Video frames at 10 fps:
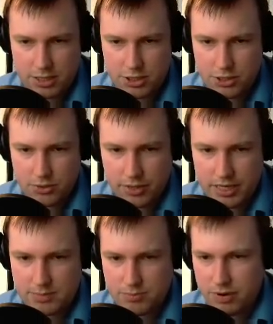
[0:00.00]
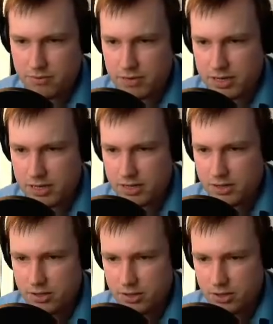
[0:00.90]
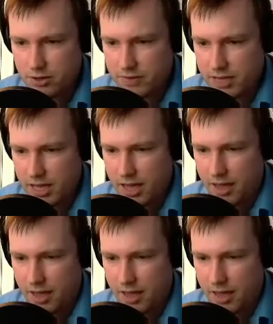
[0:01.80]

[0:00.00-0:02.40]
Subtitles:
join its brethren over here.